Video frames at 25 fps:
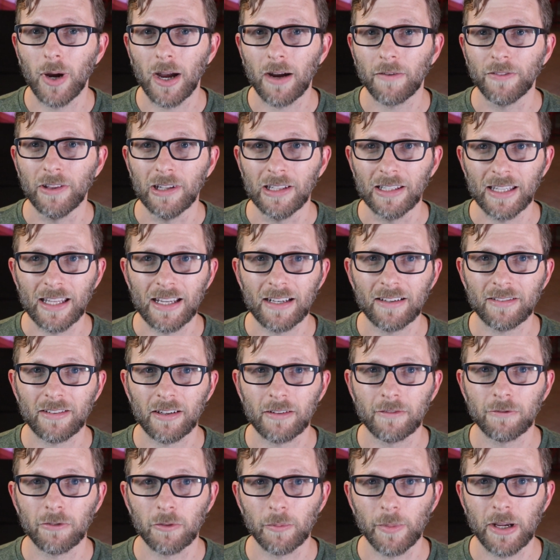have the latest
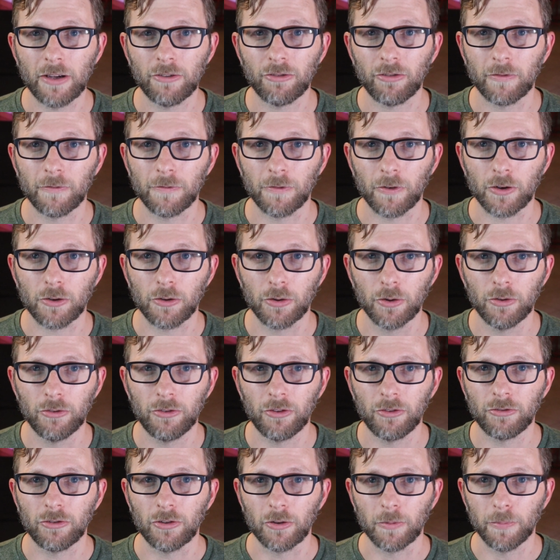information for
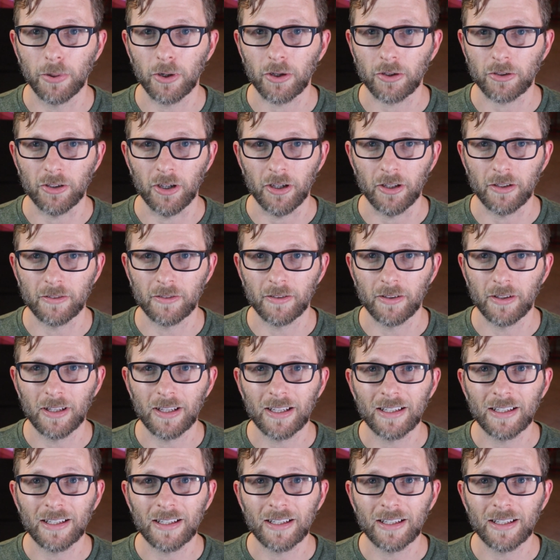cruises you're booked on.